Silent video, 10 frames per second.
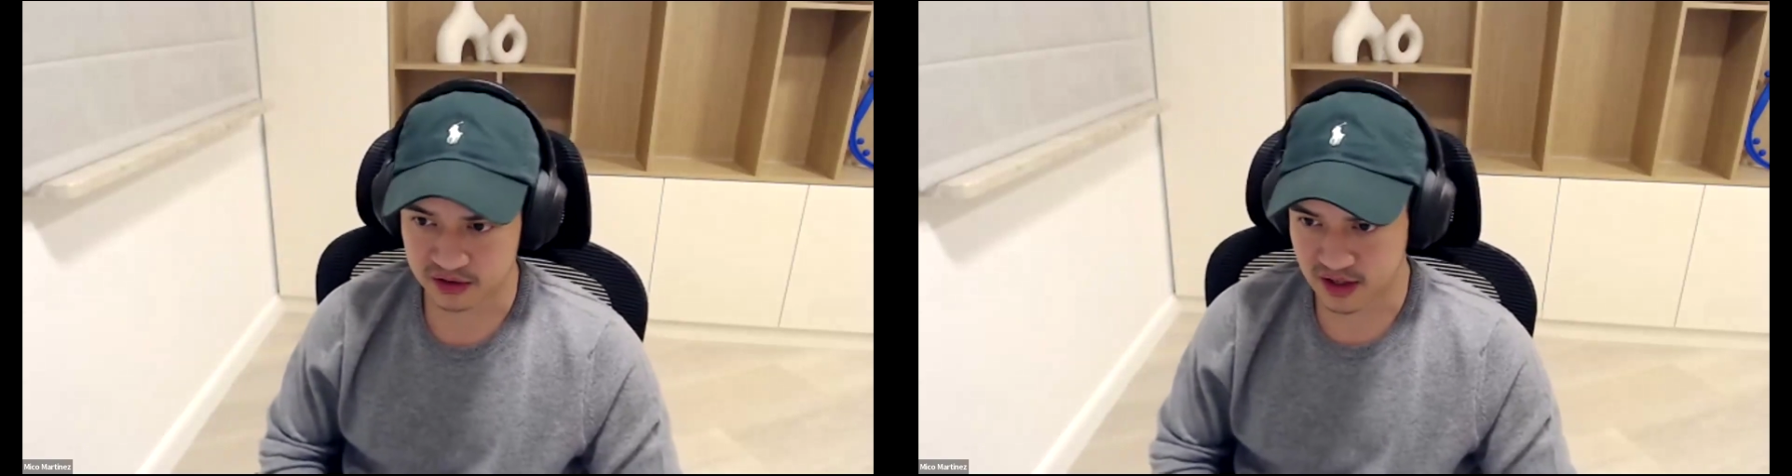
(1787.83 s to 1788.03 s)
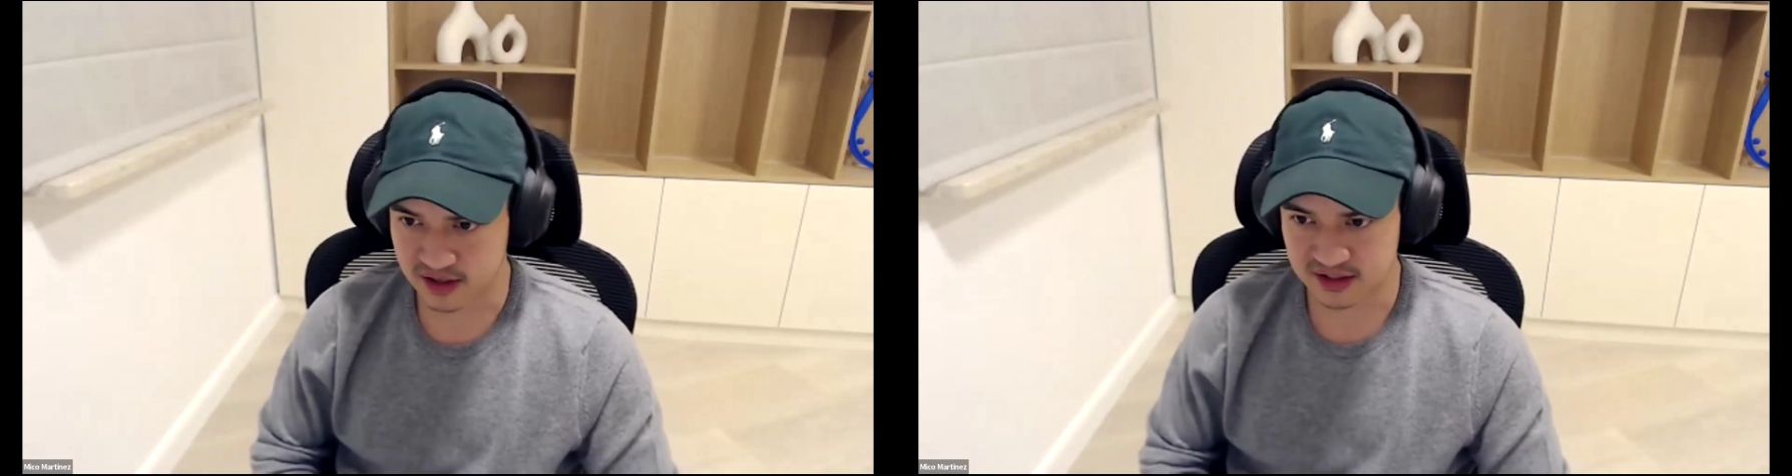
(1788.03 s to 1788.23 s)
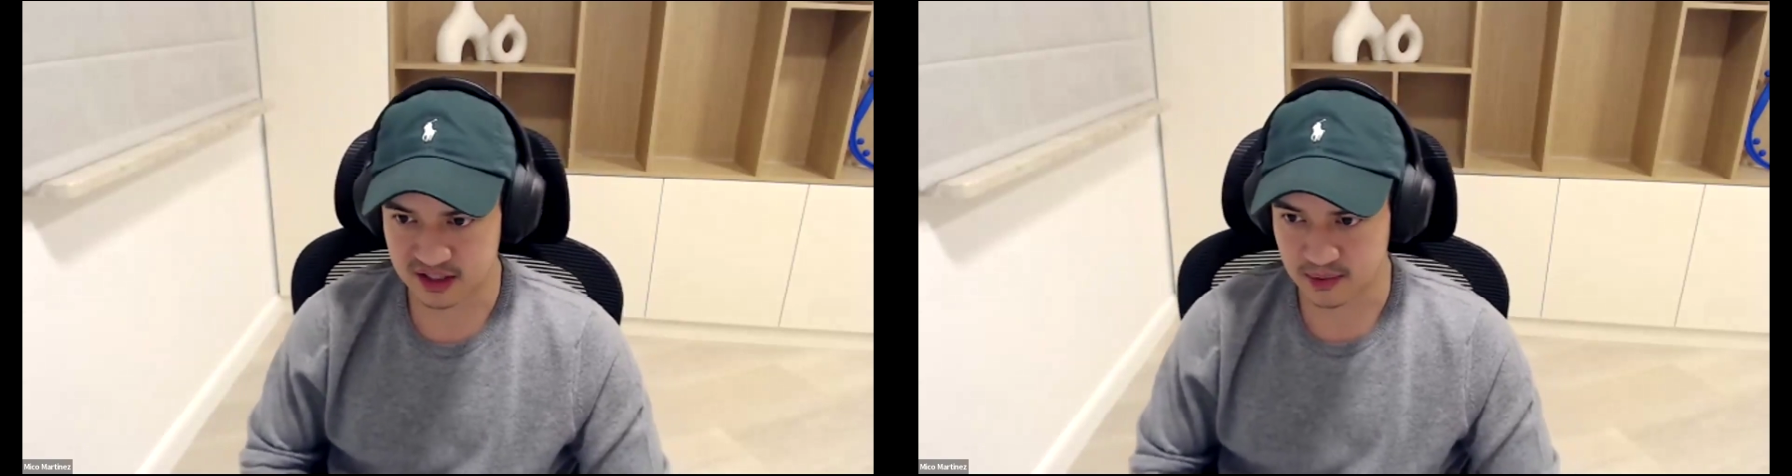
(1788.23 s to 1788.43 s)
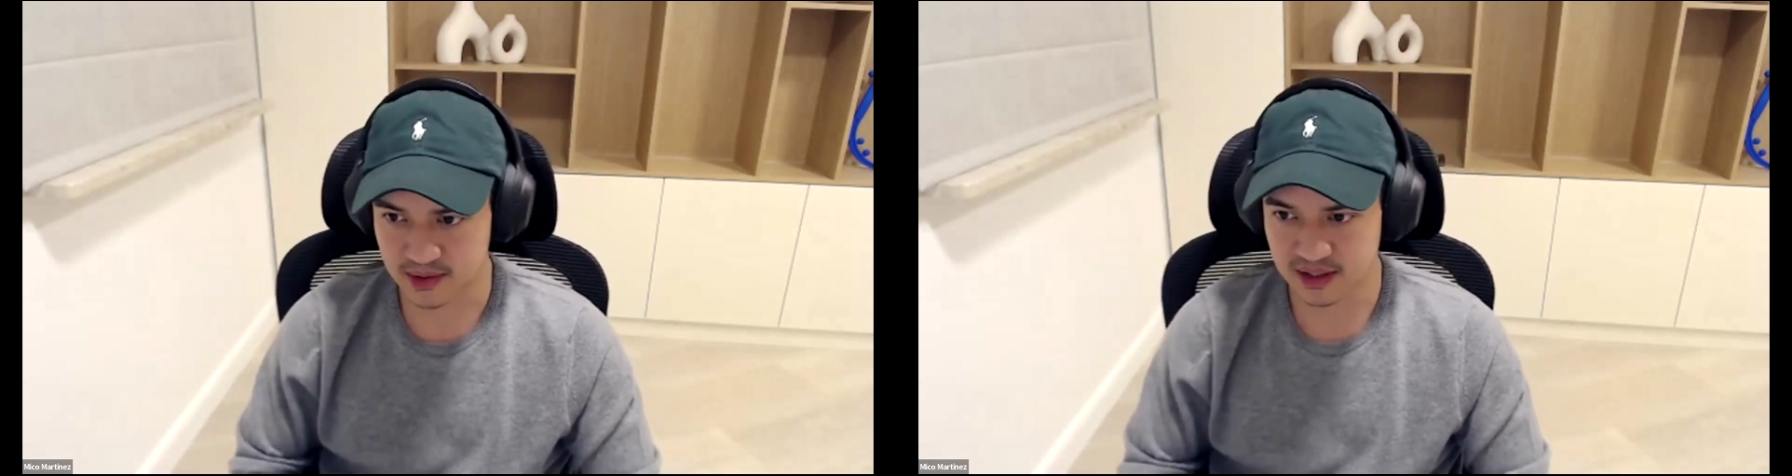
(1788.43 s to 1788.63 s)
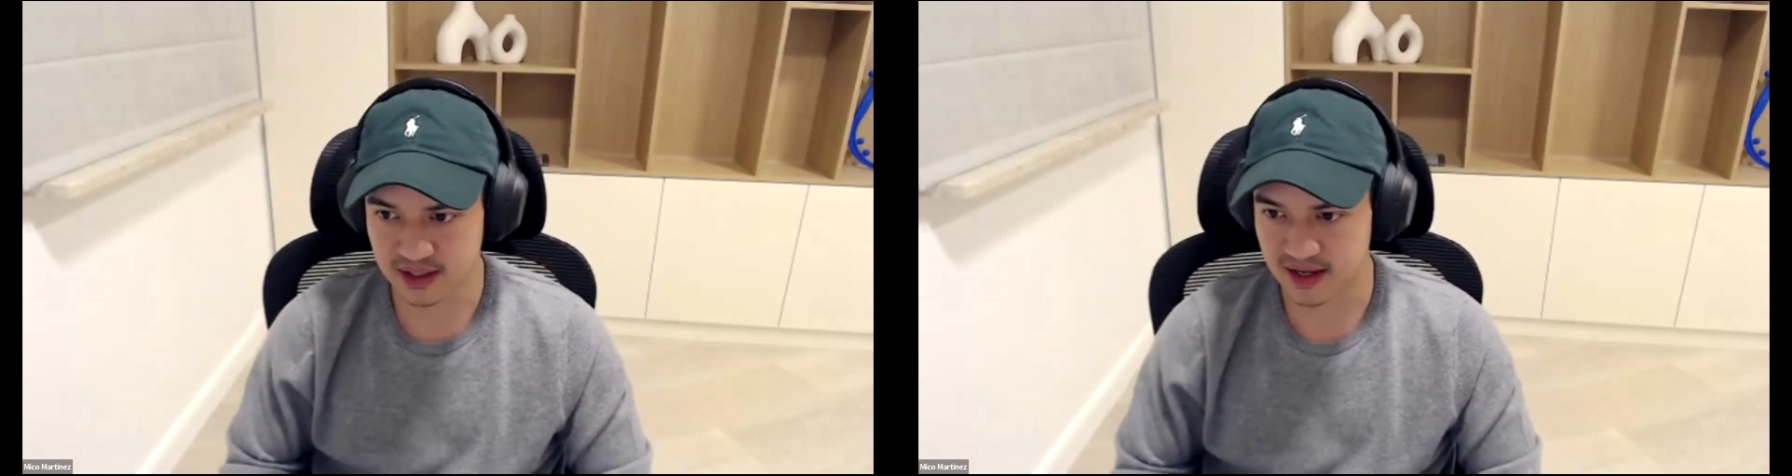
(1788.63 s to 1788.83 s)
your target
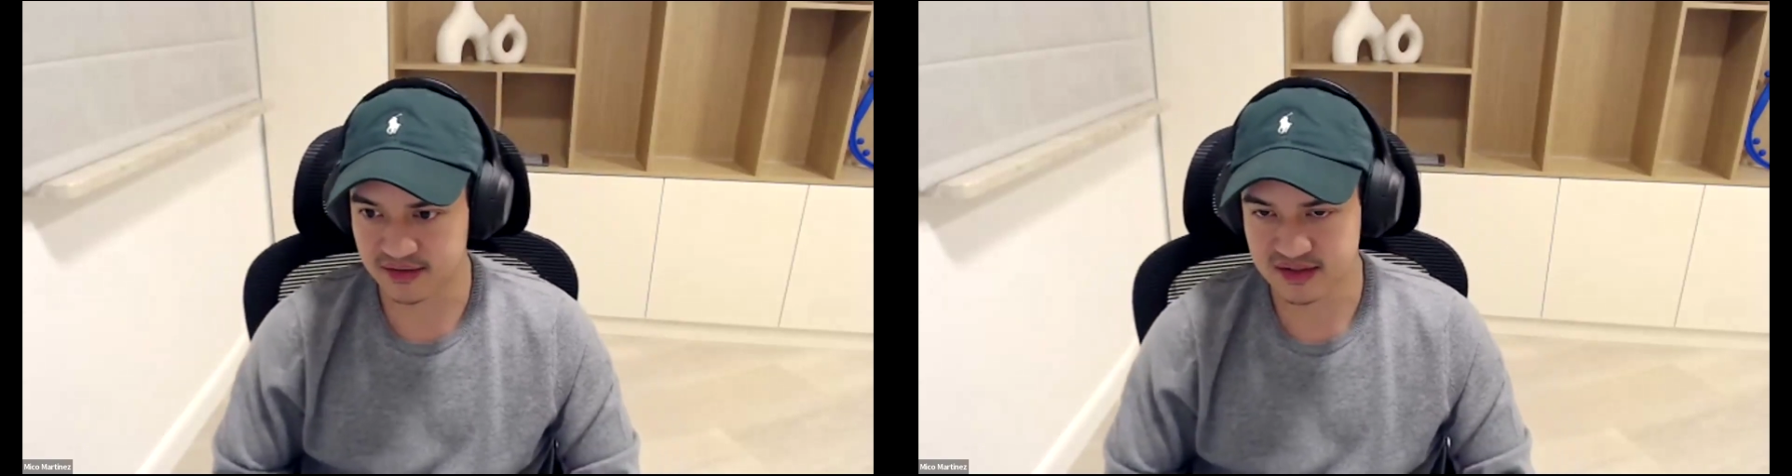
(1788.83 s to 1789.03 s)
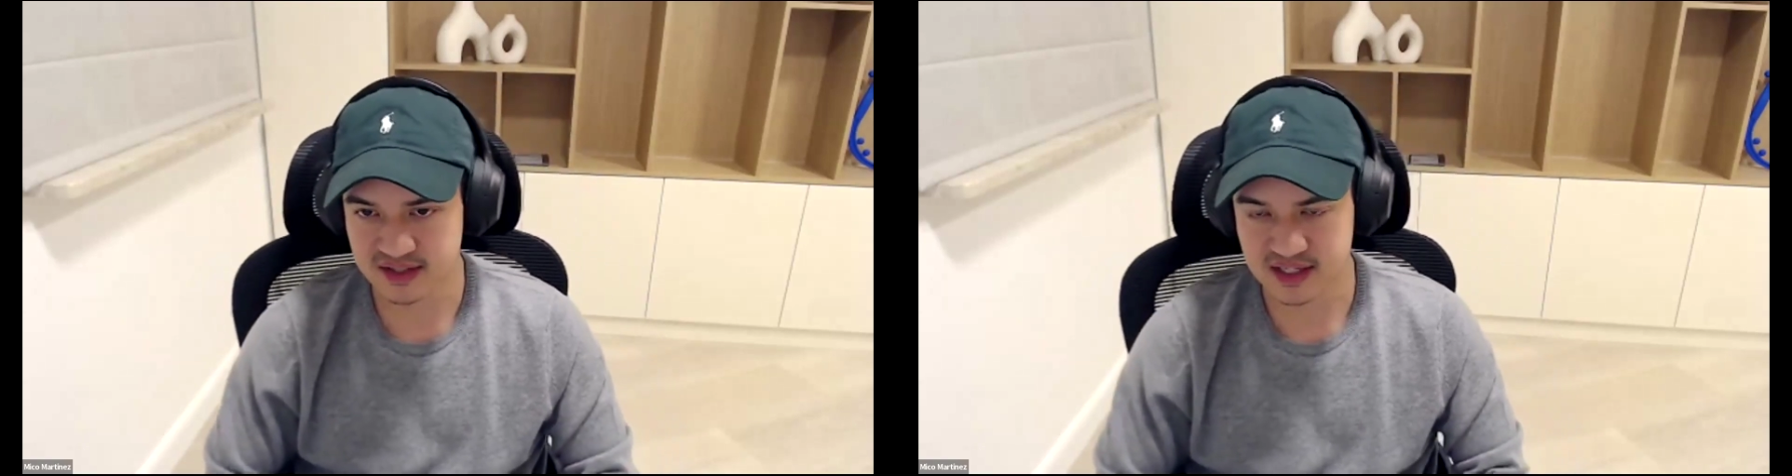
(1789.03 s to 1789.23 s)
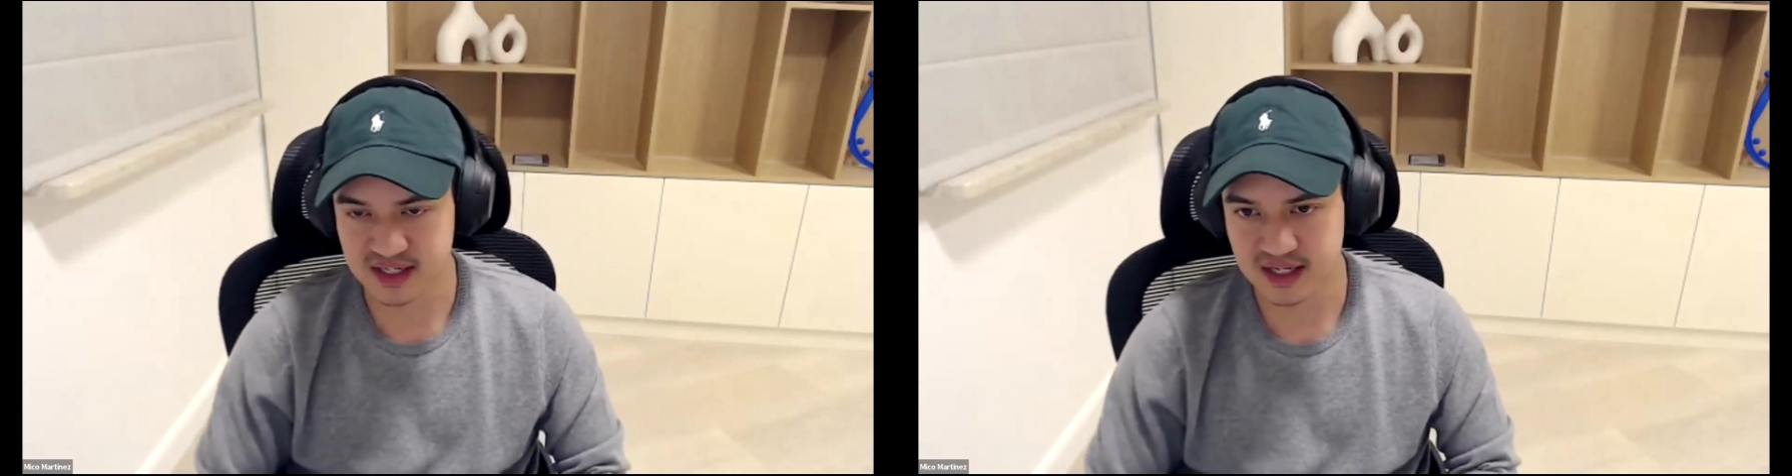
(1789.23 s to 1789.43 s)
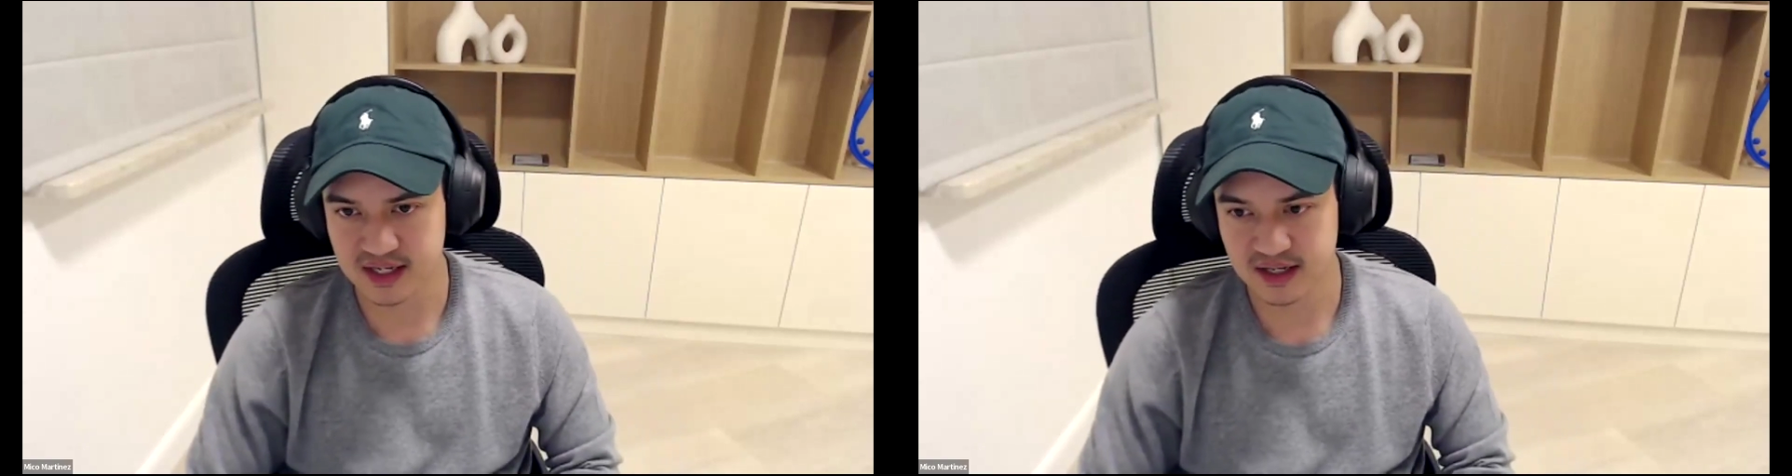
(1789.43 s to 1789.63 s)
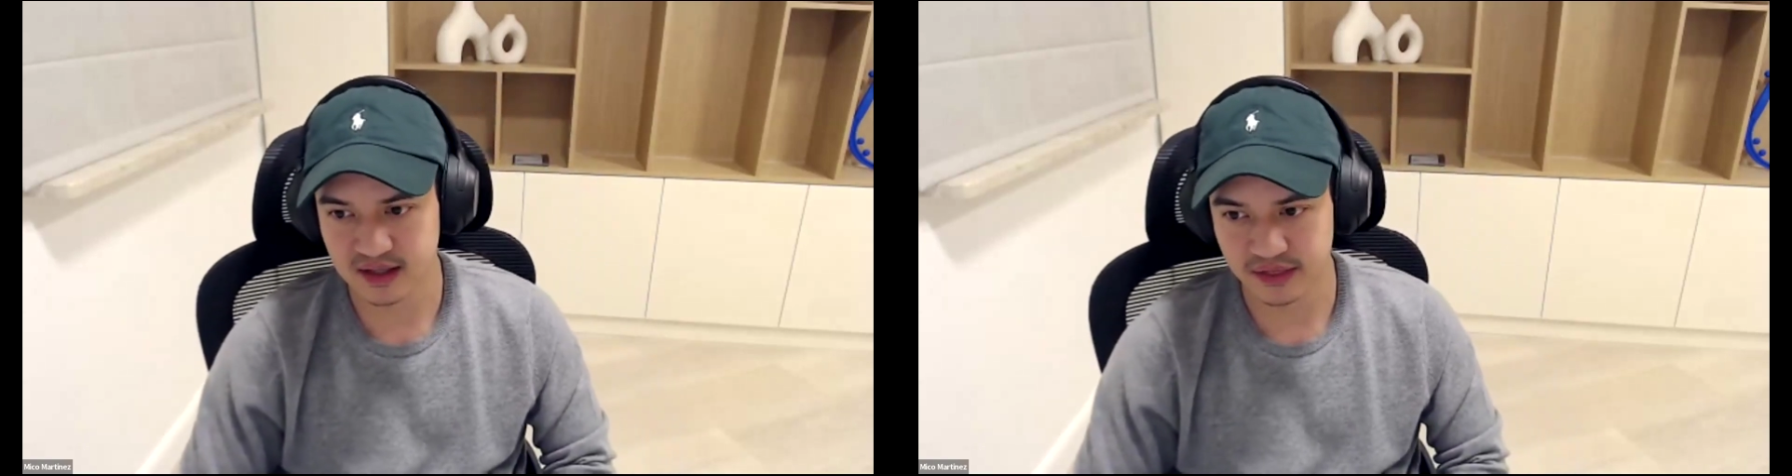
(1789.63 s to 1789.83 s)
keyword and
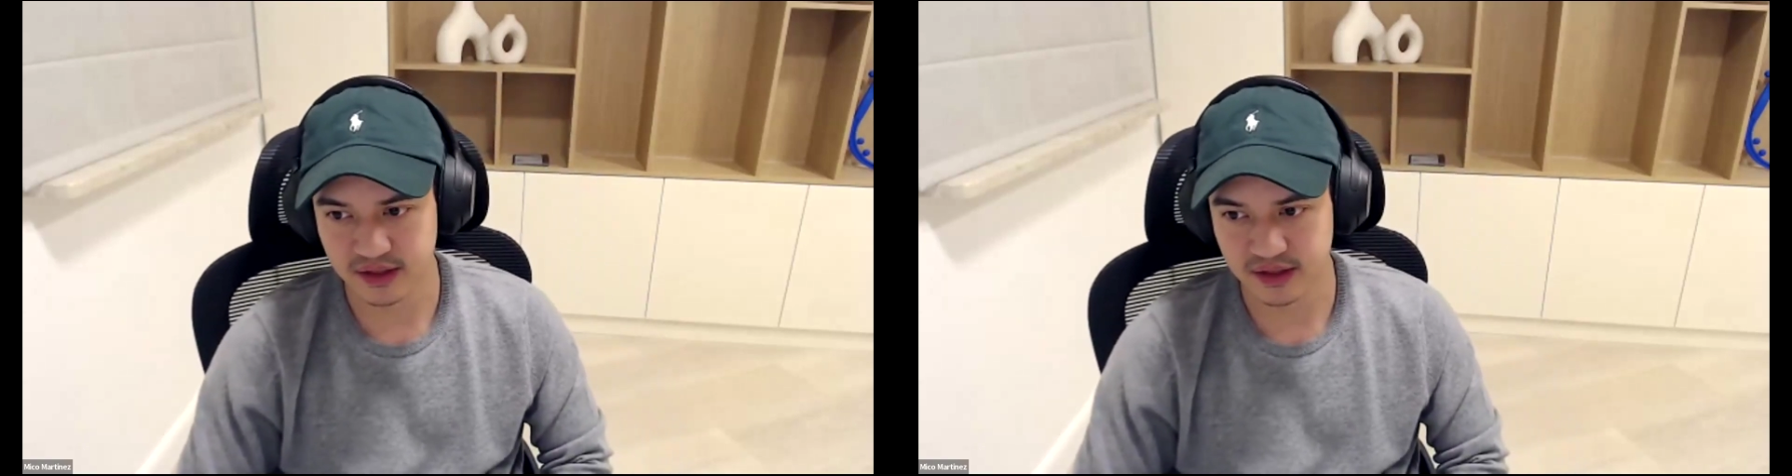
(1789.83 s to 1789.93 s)
see